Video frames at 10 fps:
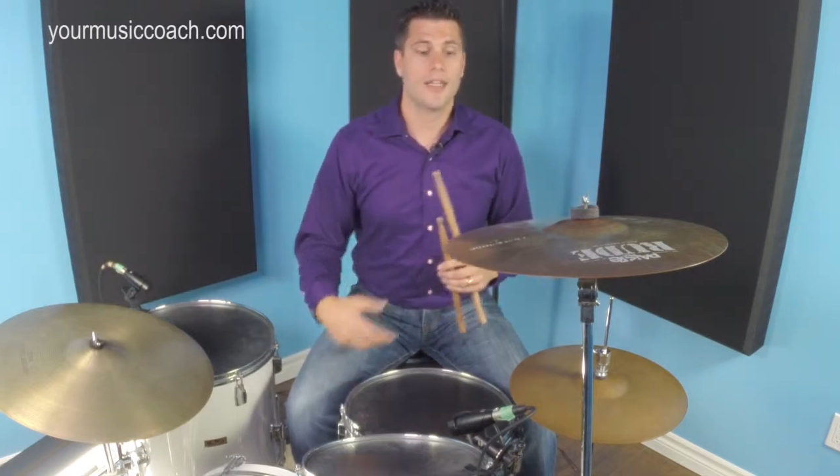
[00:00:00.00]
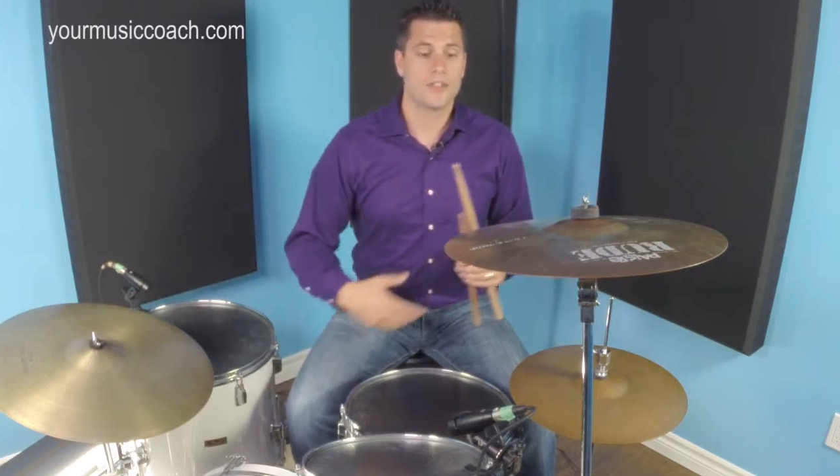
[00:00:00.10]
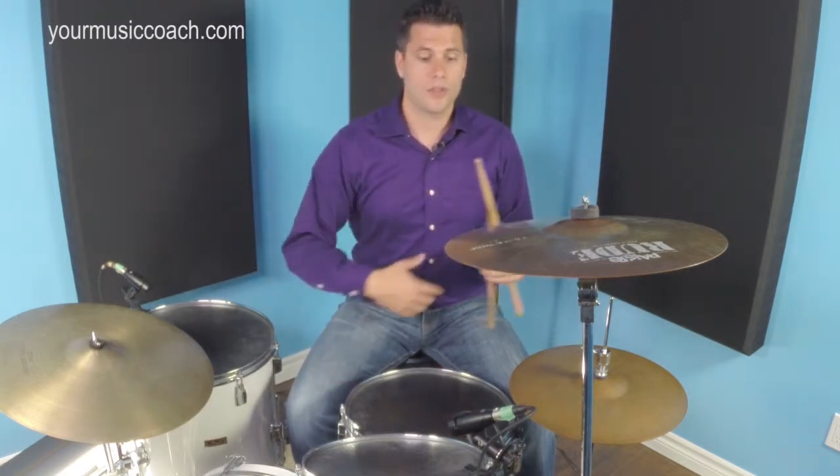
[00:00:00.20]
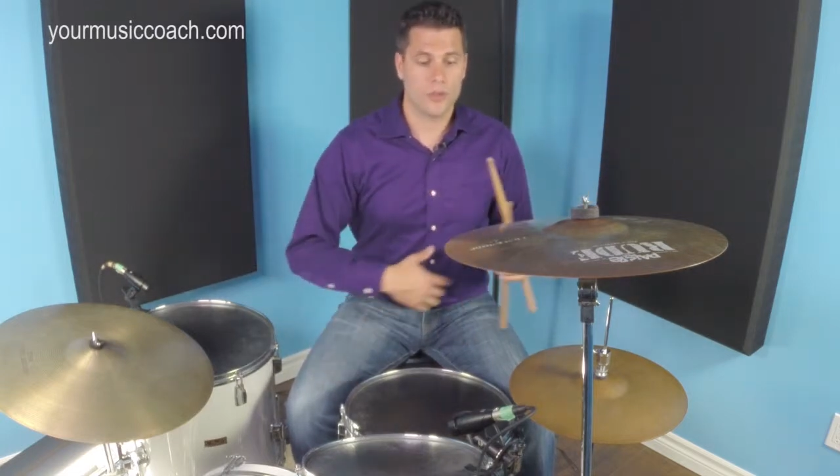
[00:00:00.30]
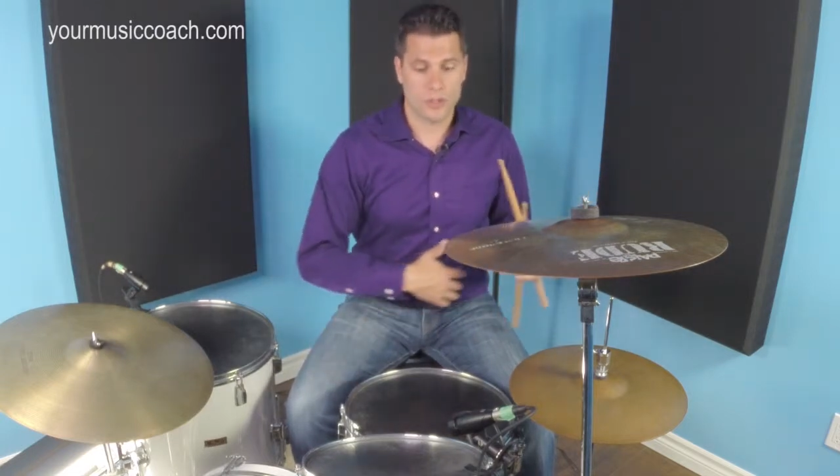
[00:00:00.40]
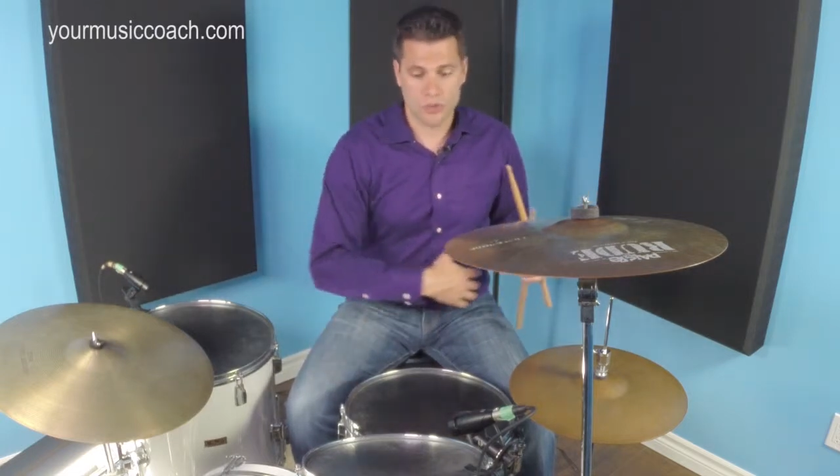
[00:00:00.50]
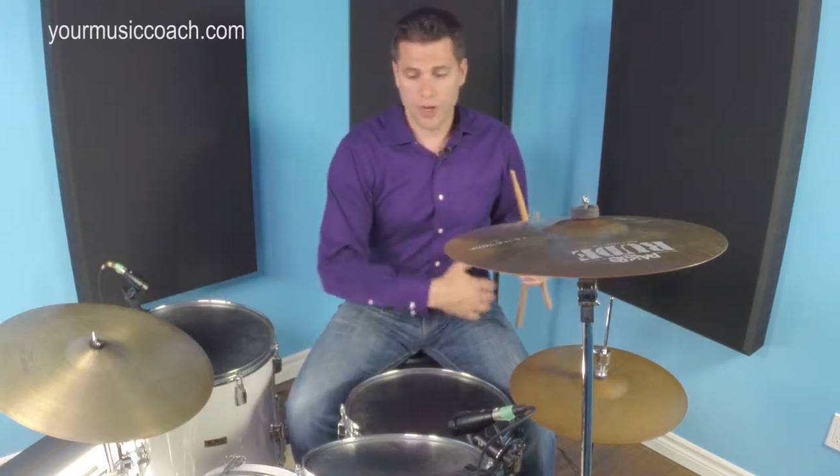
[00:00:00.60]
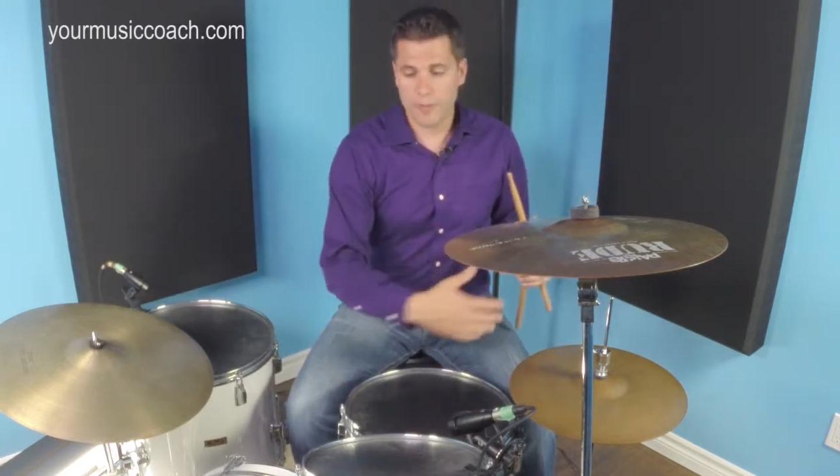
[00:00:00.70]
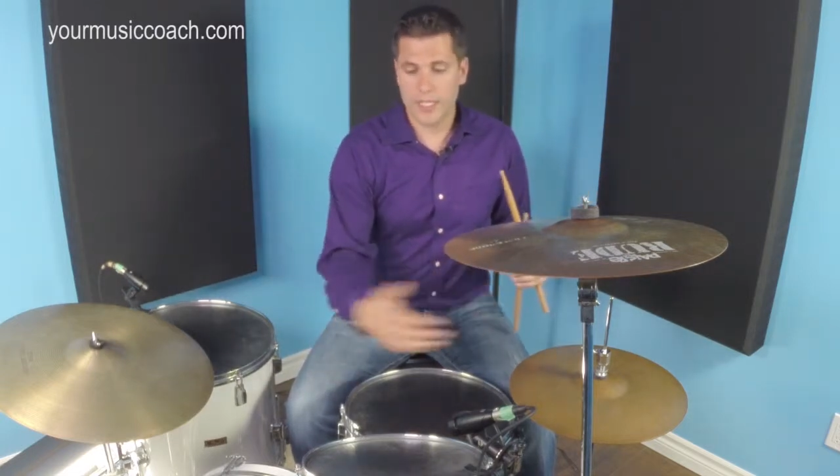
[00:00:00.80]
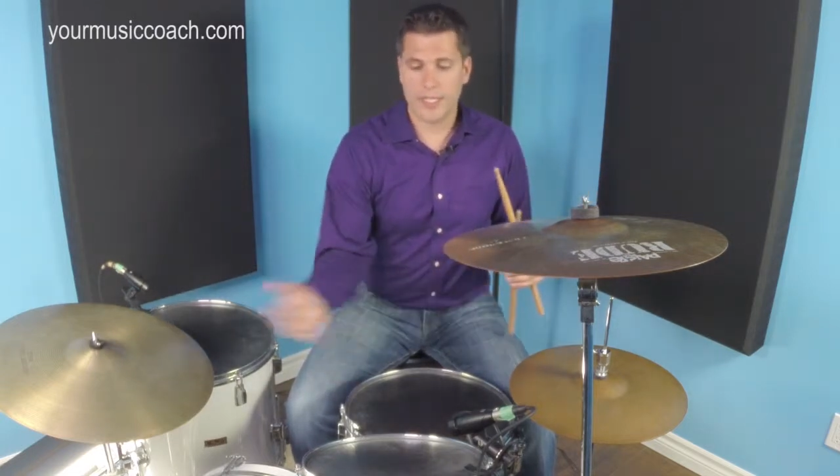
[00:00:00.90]
So the
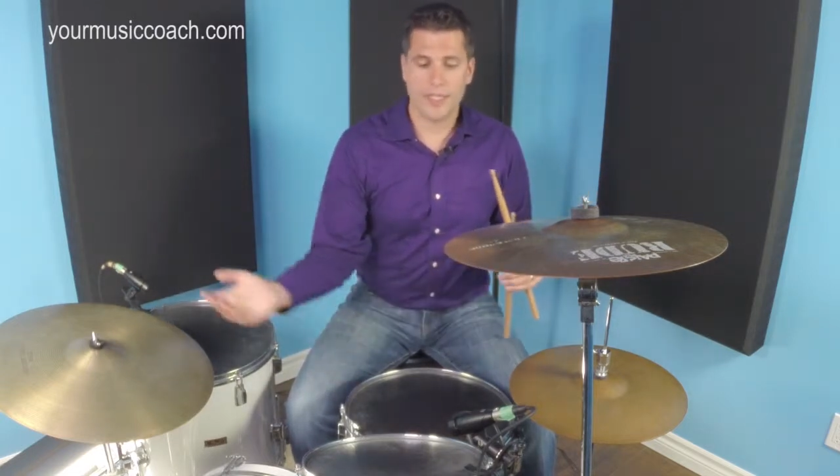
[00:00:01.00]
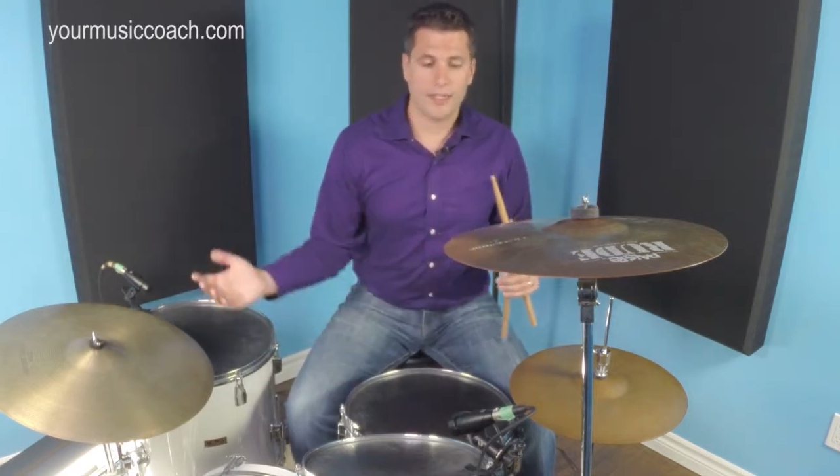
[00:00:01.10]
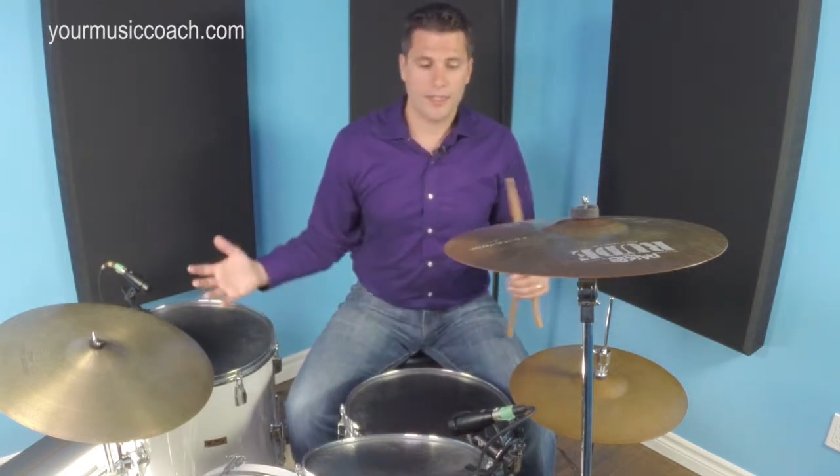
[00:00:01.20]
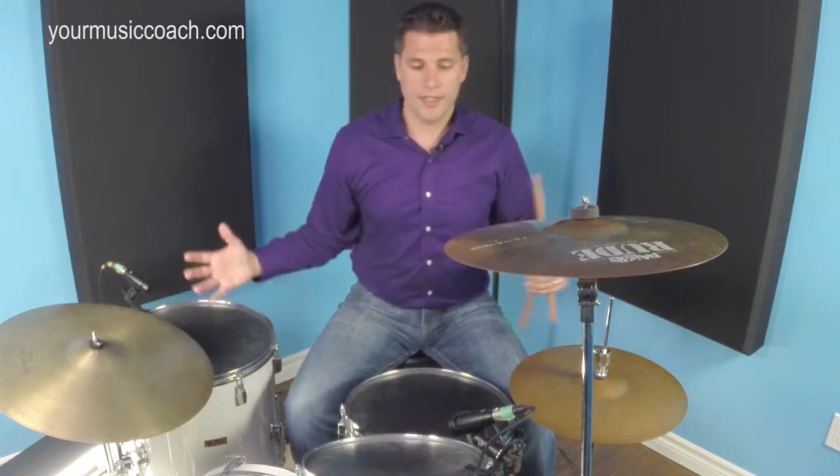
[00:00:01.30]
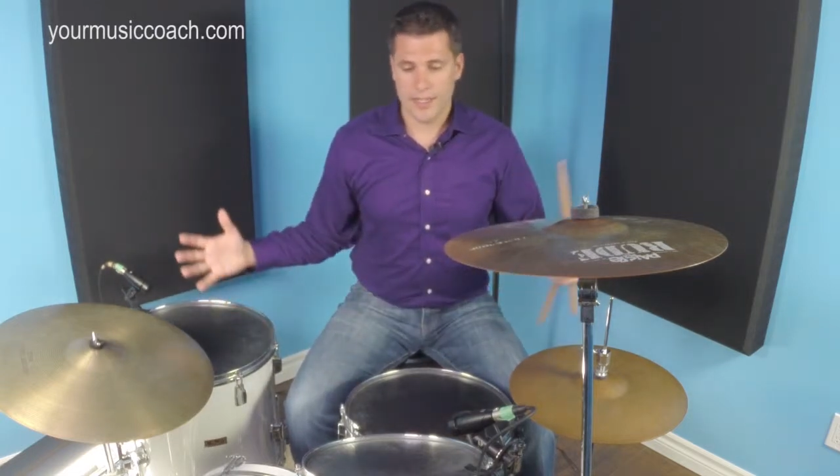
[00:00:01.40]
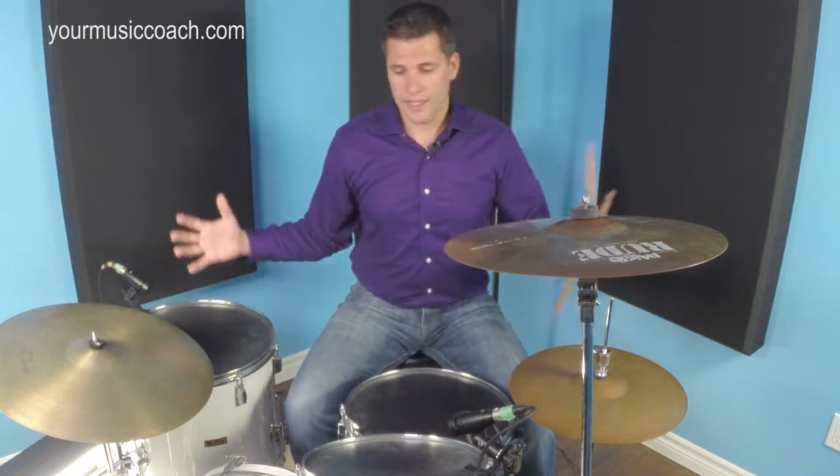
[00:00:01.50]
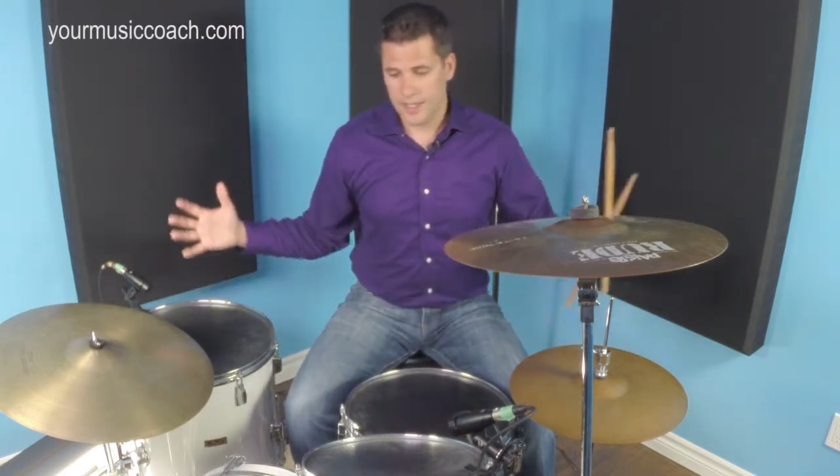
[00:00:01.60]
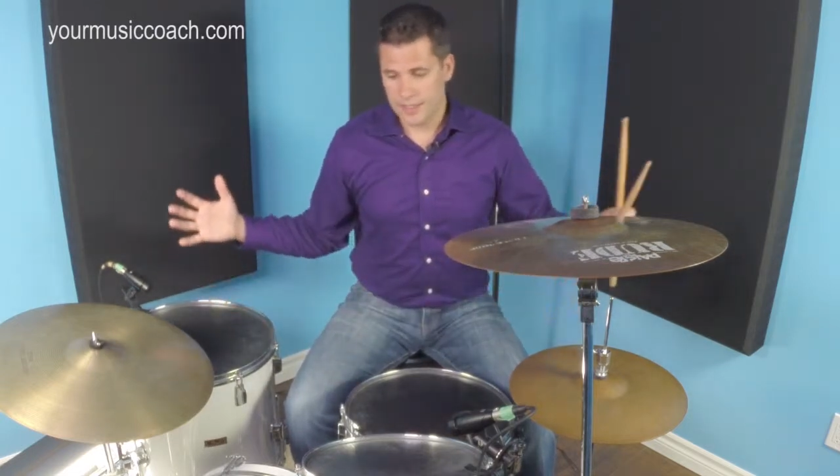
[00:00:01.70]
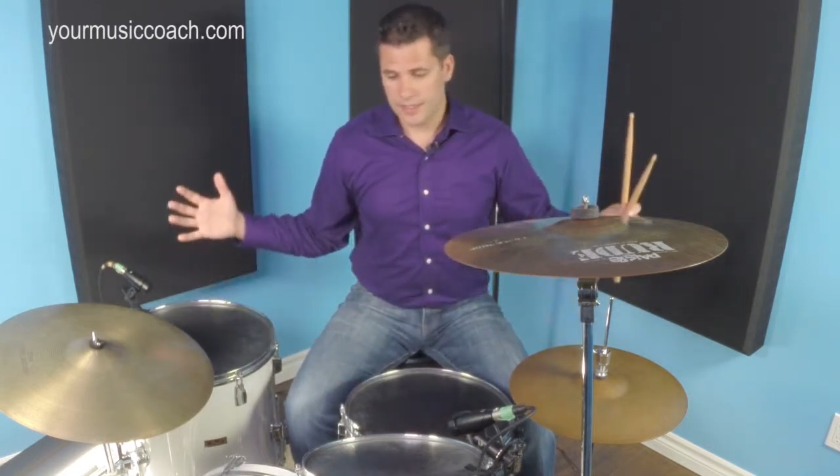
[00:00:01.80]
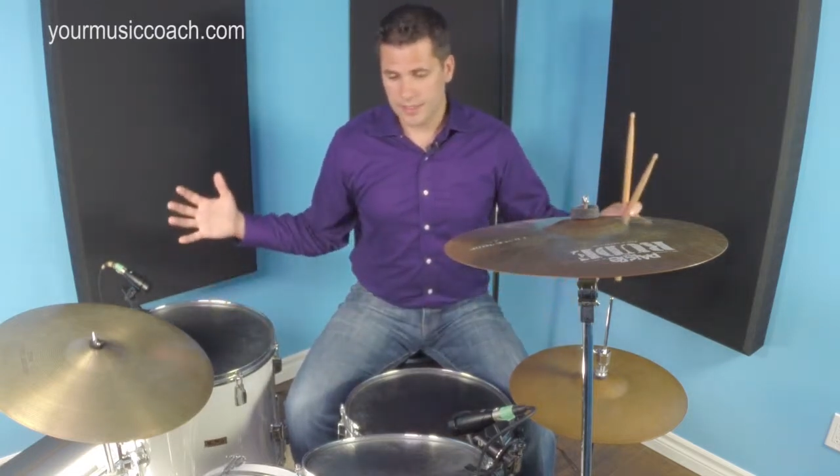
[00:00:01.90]
drum kit
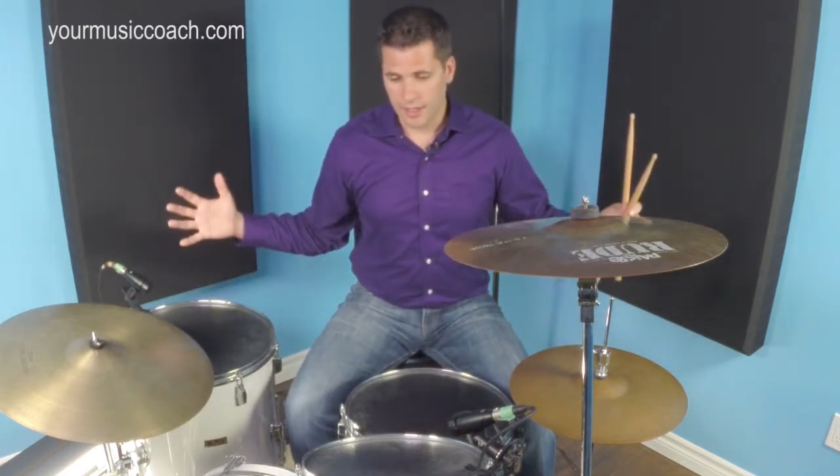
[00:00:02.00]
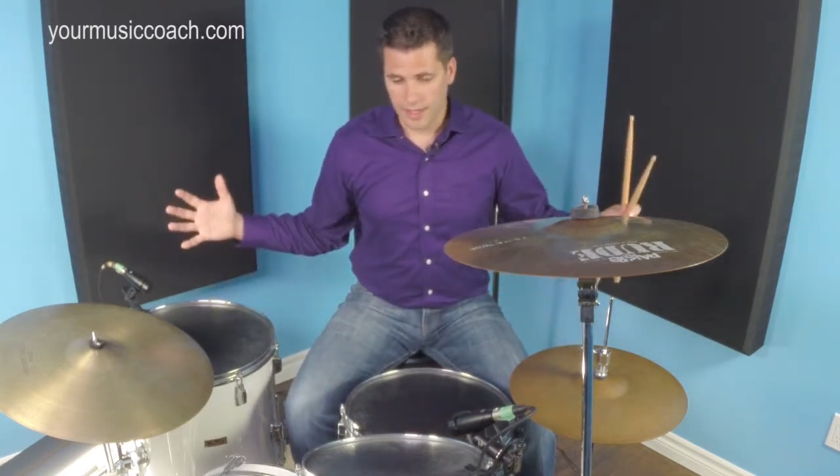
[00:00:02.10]
is